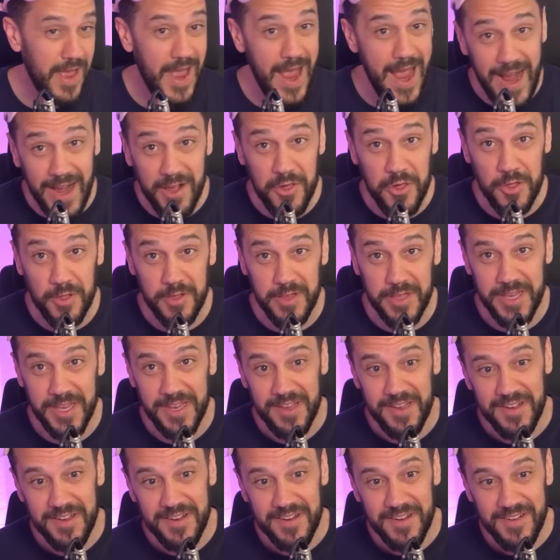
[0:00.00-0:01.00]
Actually,
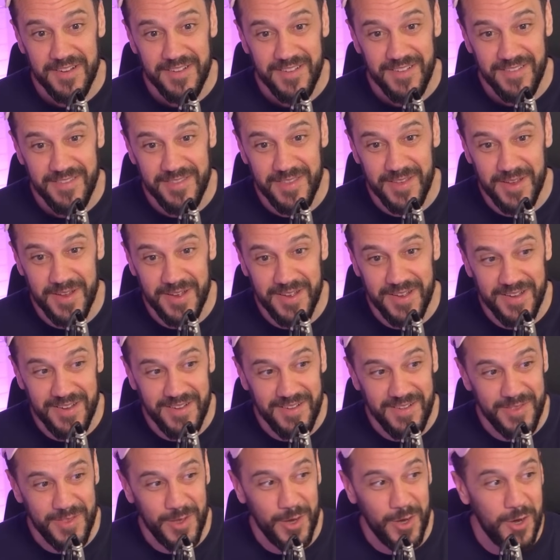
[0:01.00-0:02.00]

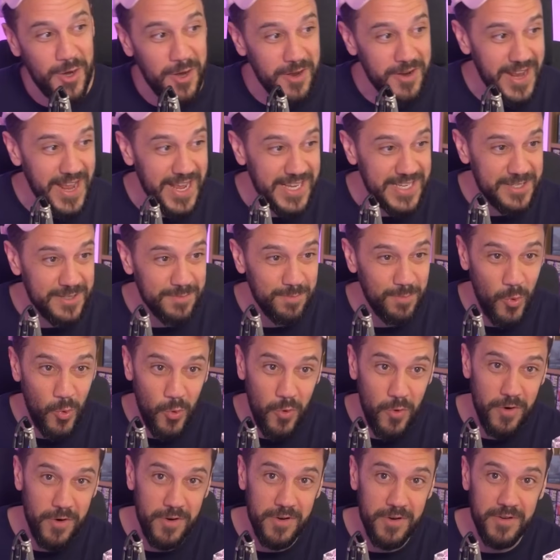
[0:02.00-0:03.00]
the Haute has
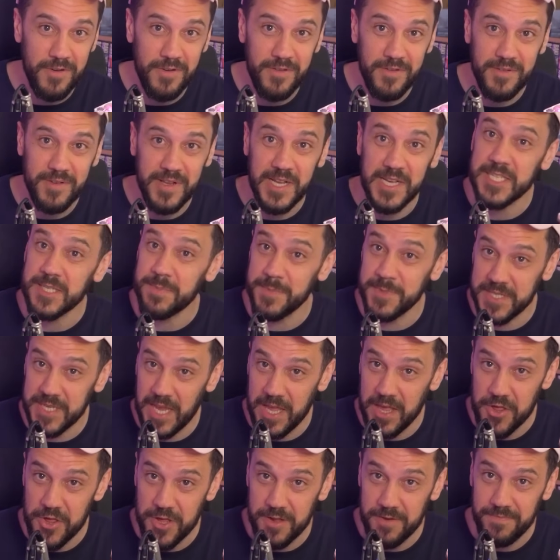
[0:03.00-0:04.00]
more
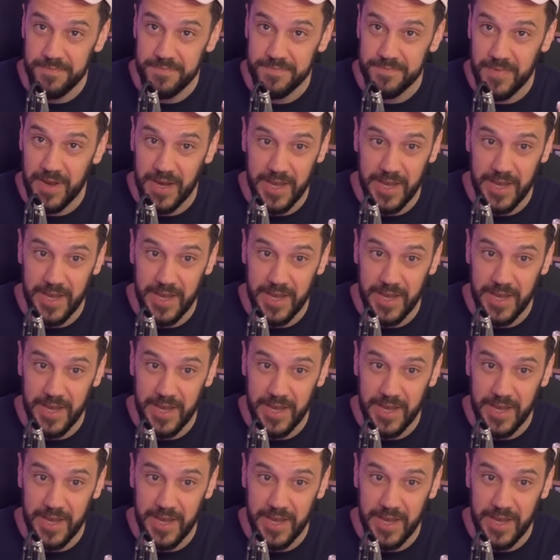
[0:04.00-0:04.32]
customization.